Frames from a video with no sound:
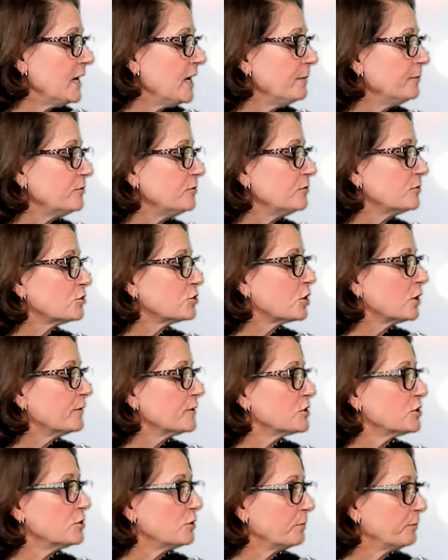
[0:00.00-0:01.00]
up through the
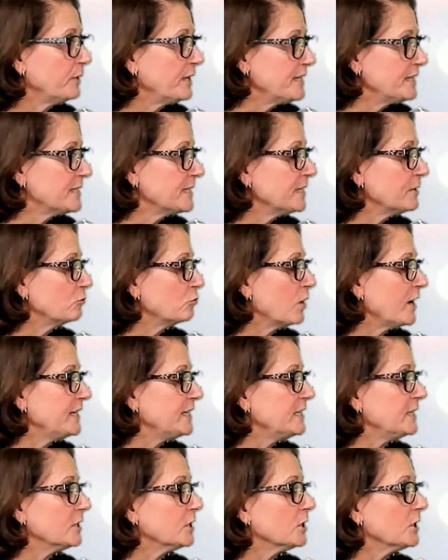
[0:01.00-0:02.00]
cervix and you're placing it right
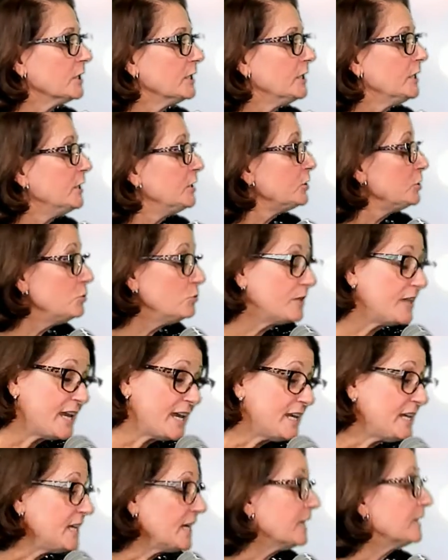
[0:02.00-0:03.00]
here. You
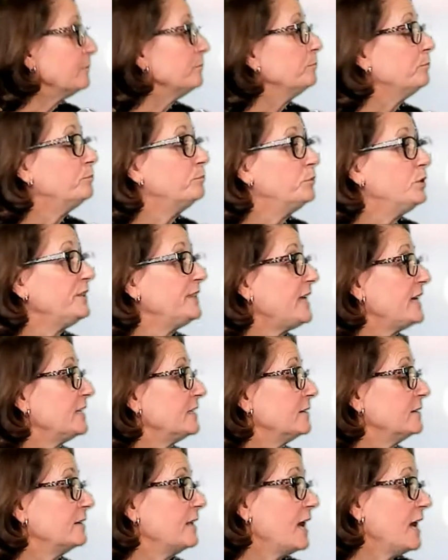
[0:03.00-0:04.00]
can put that
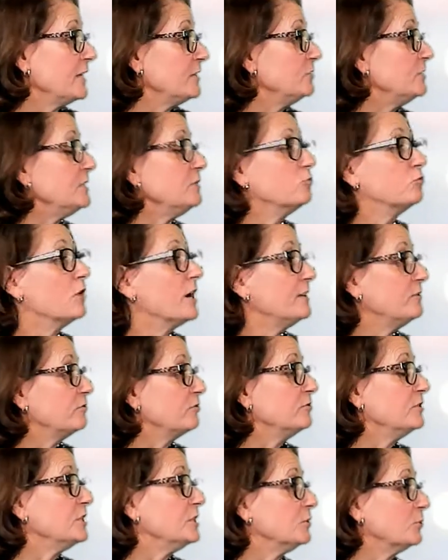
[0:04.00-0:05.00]
IUD right
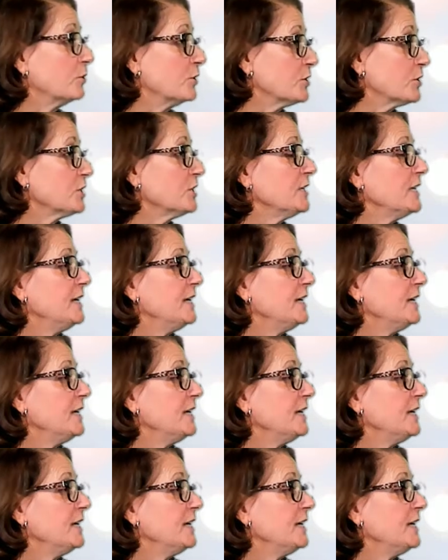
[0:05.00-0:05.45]
through the uterus.